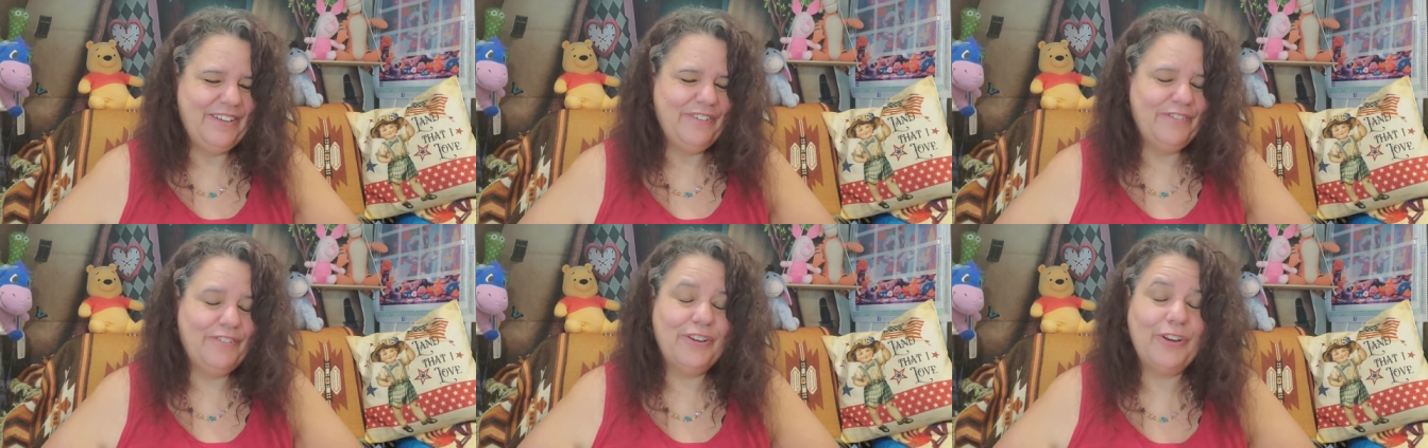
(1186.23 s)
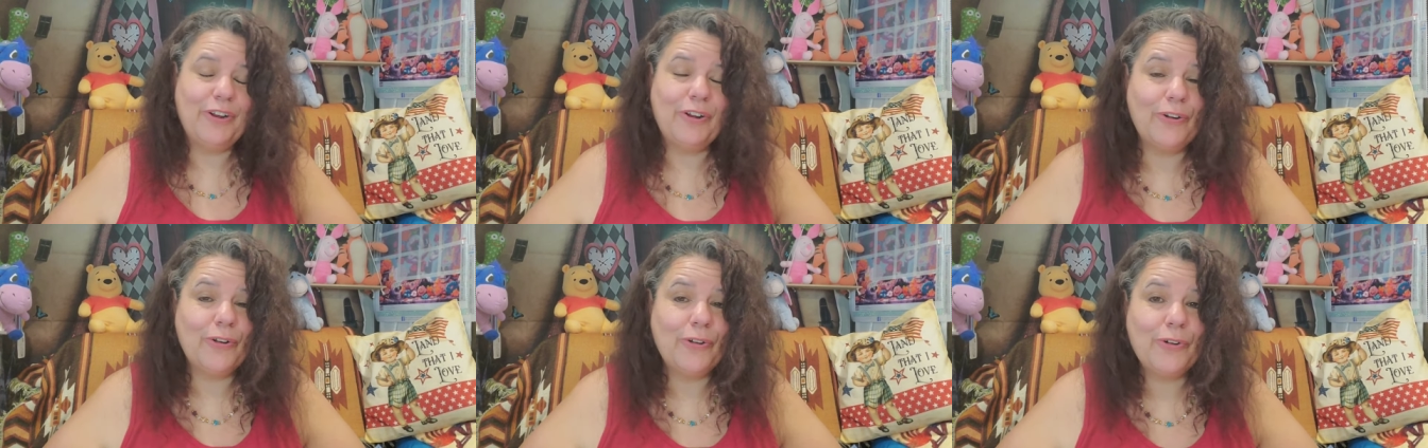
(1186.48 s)
If
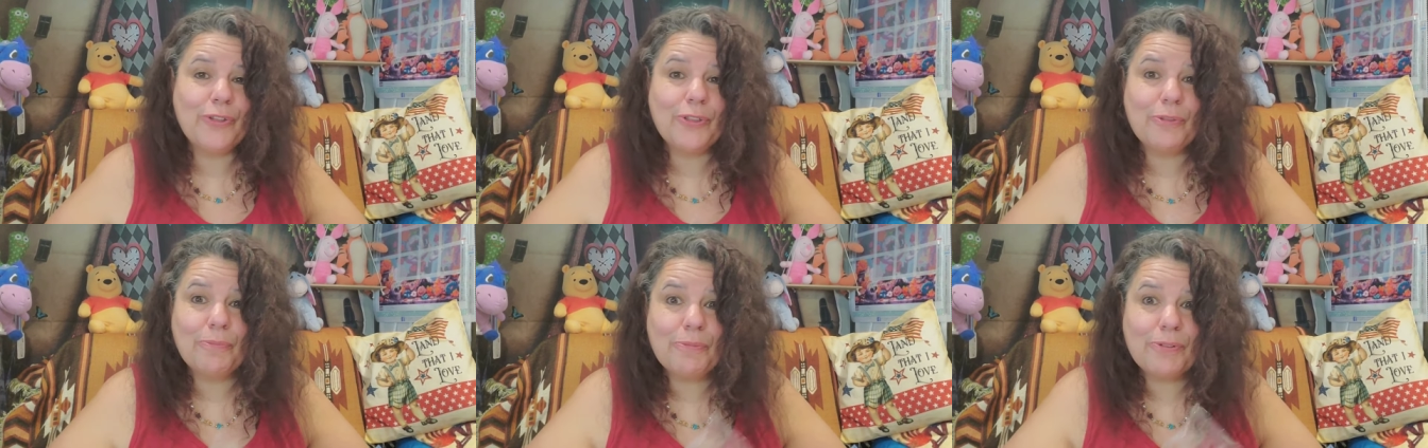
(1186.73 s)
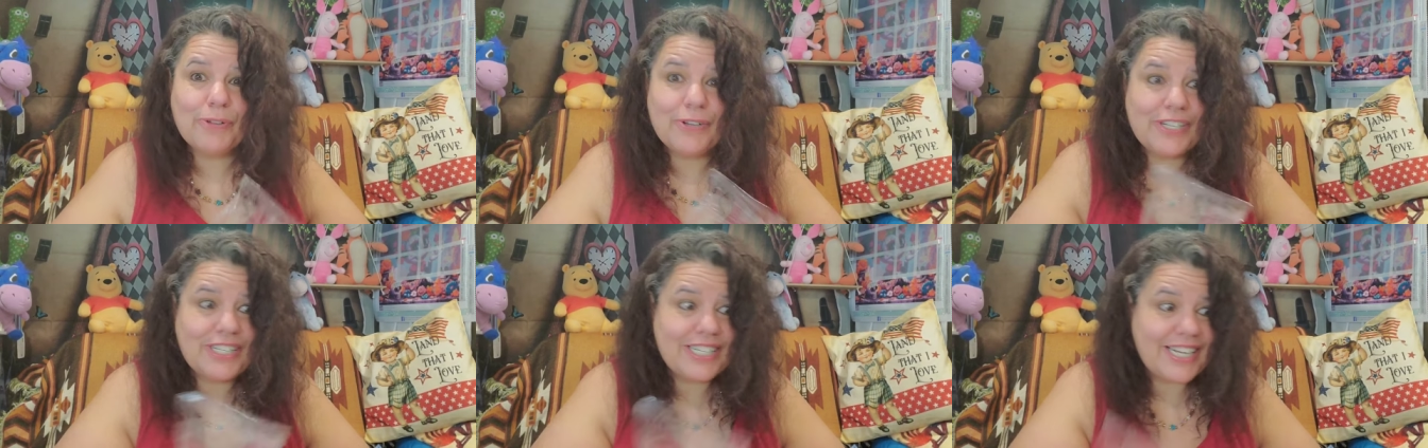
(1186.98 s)
you don't know who the
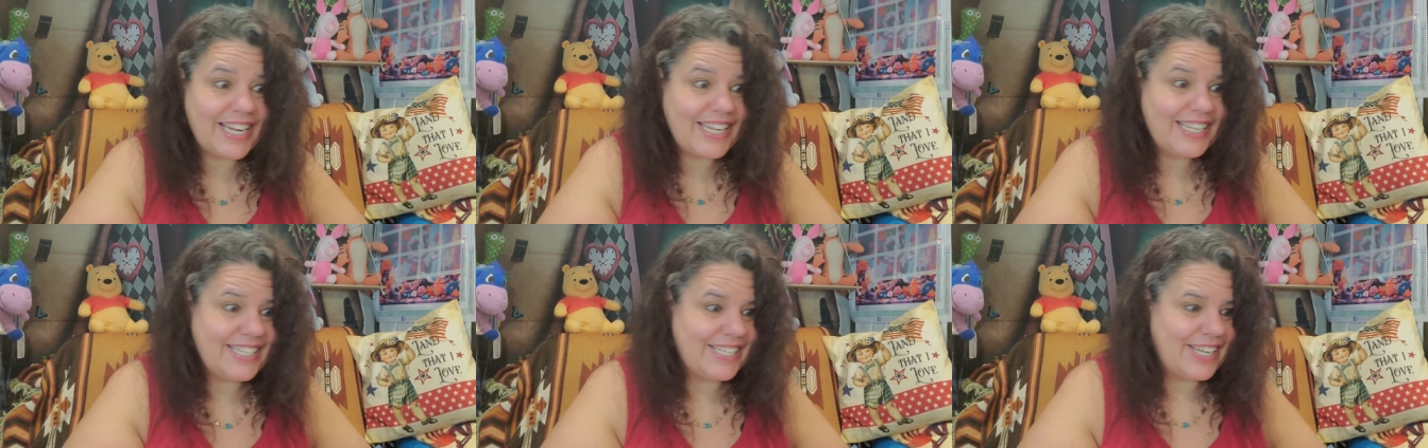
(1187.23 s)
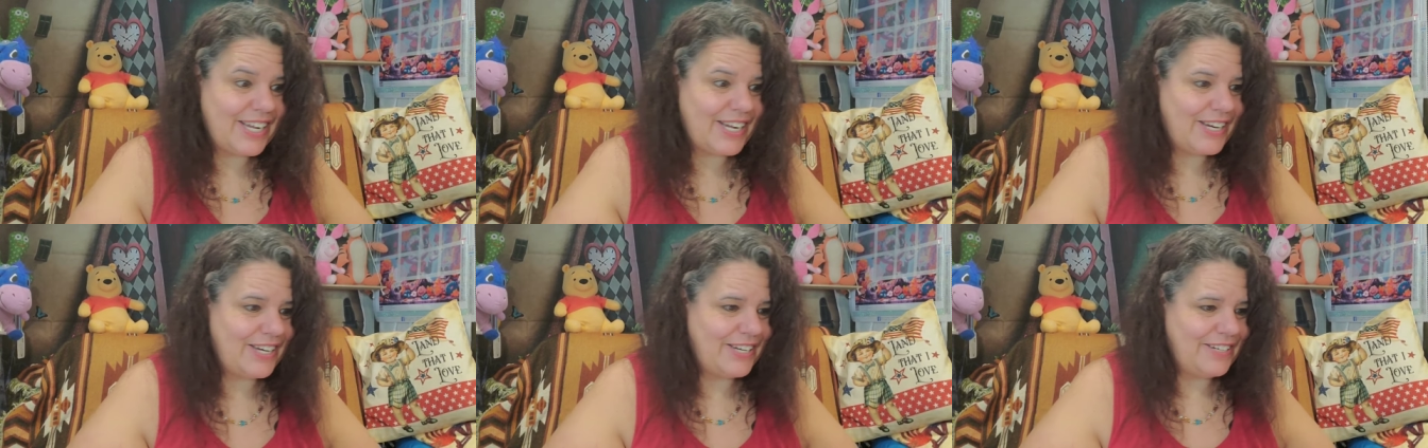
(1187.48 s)
Blue
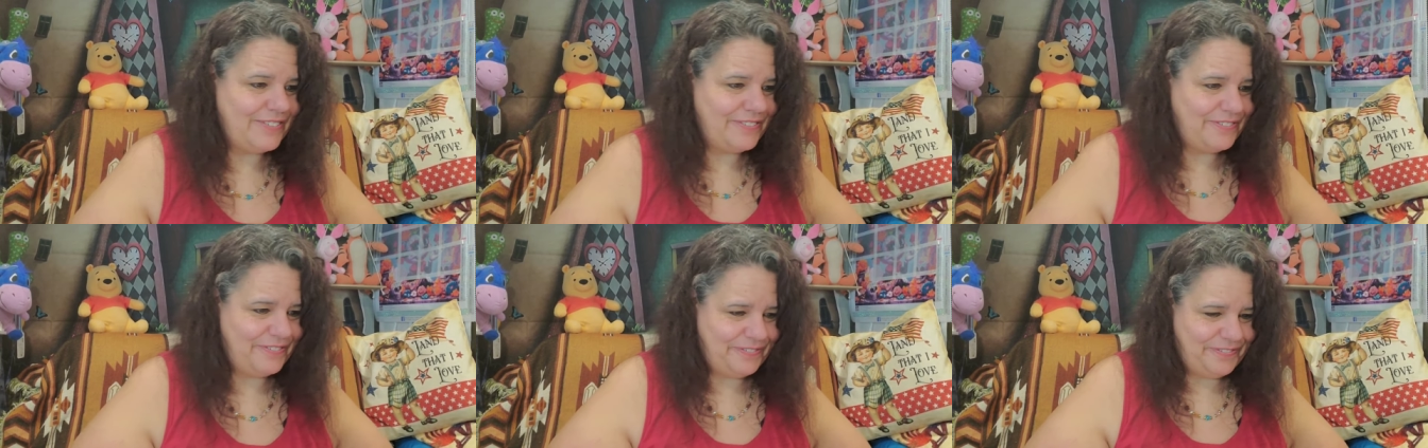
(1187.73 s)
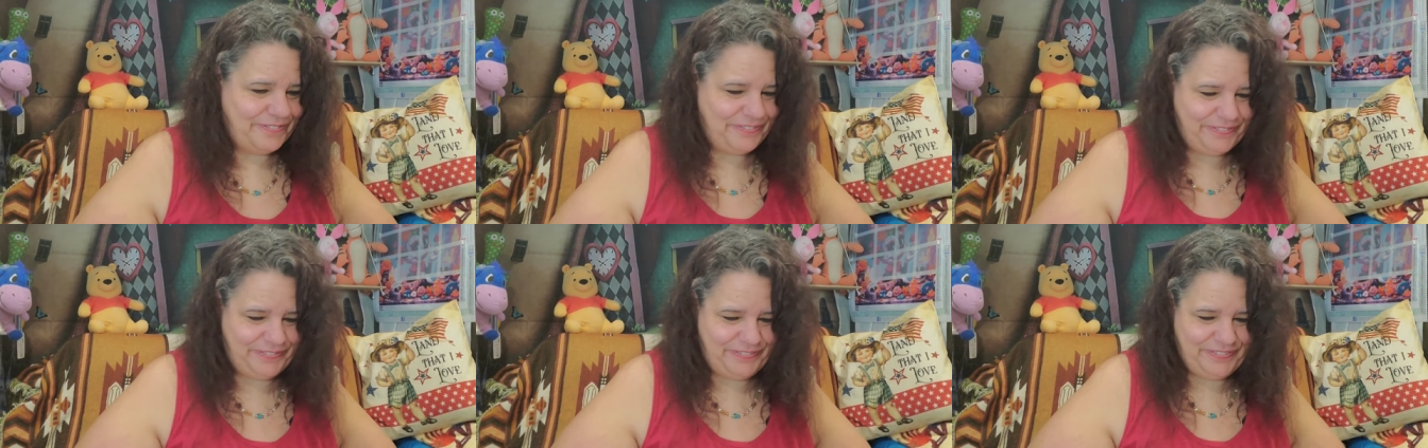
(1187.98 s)
Jays are,
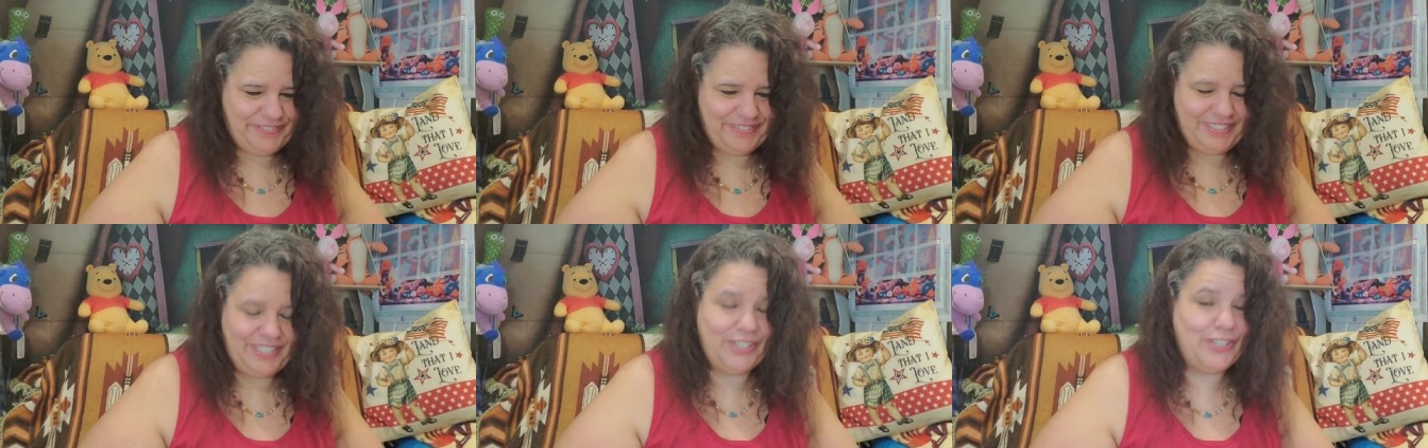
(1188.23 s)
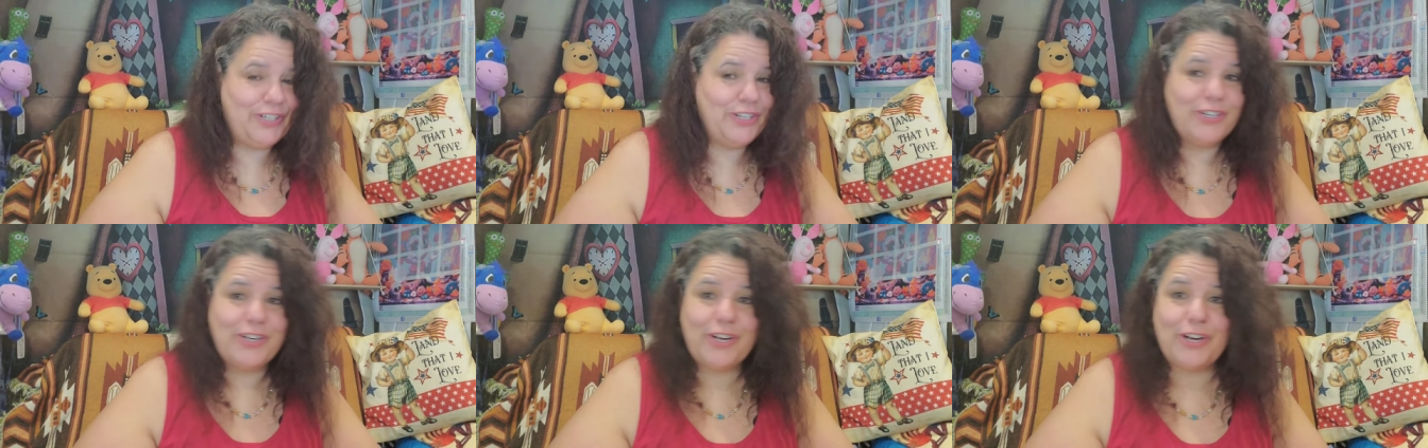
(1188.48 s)

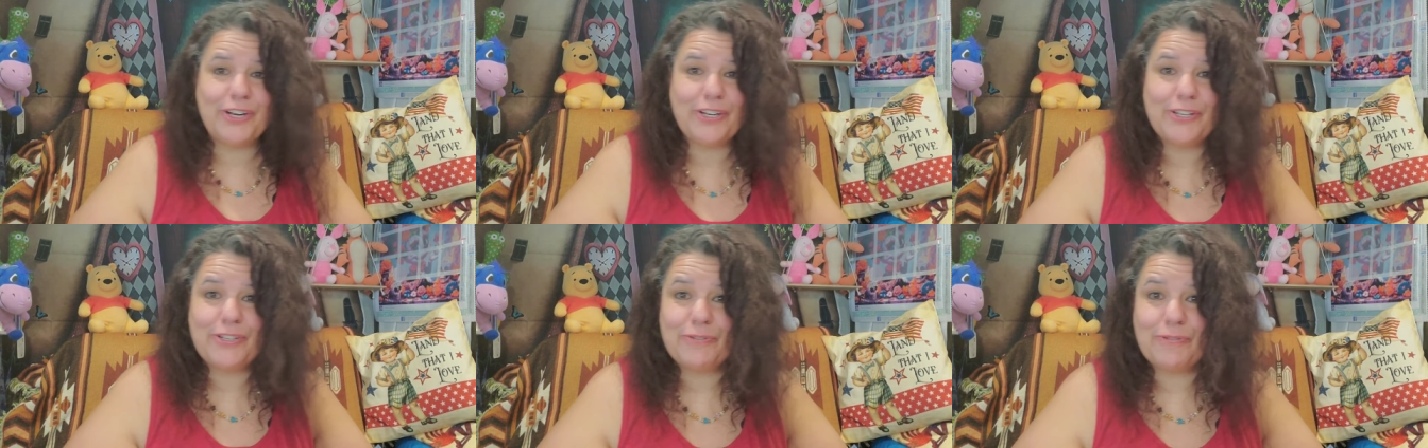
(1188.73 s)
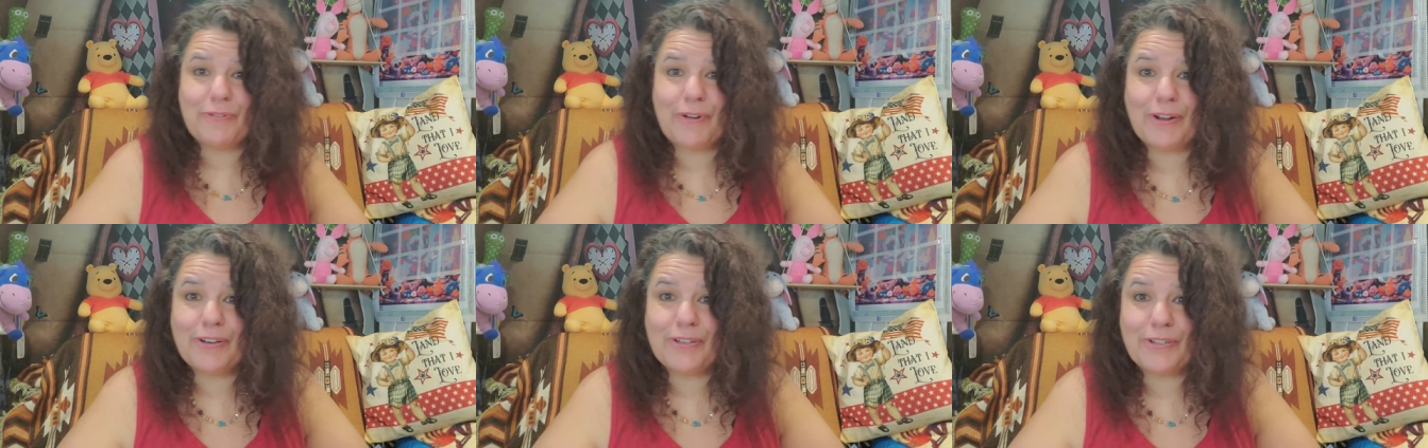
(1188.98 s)
then you're not a
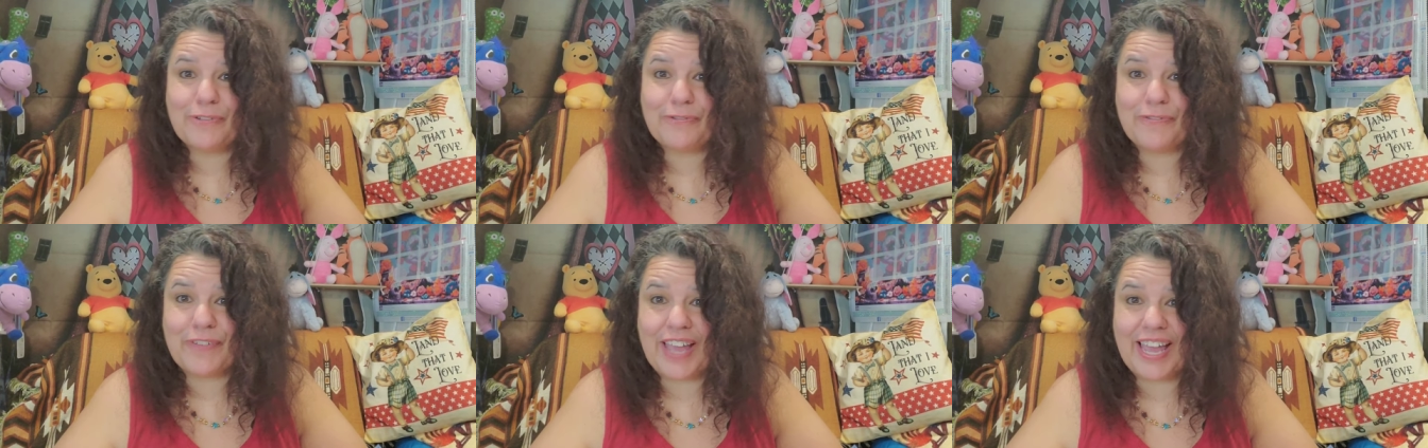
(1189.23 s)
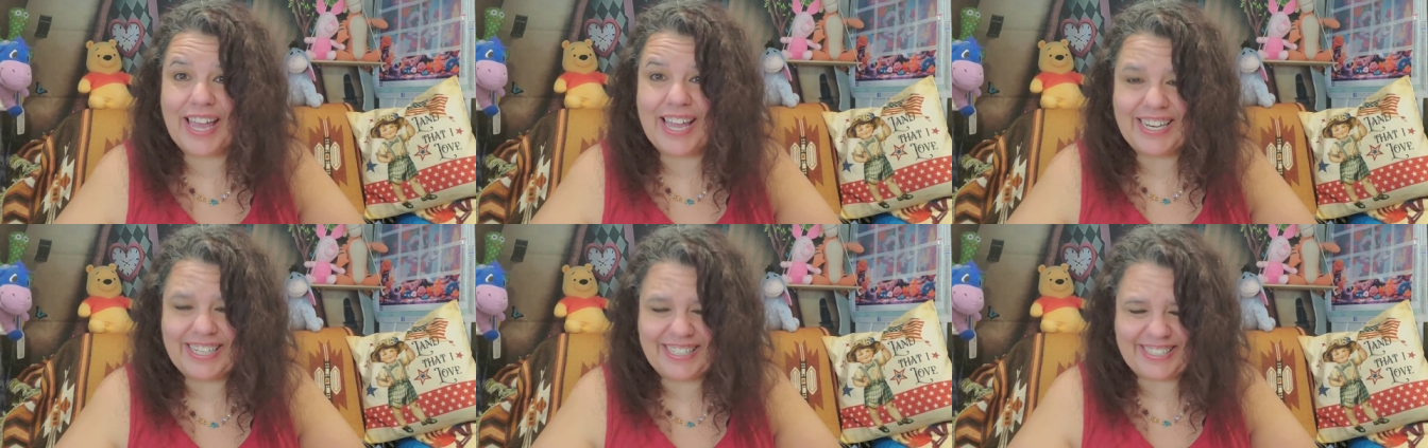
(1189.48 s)
Toronto
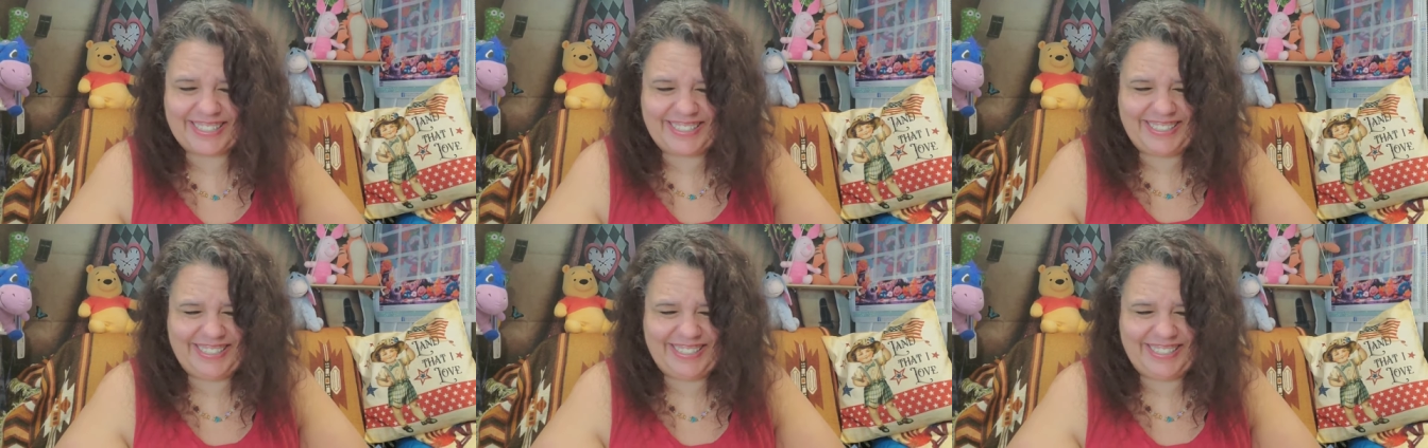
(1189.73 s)
fan.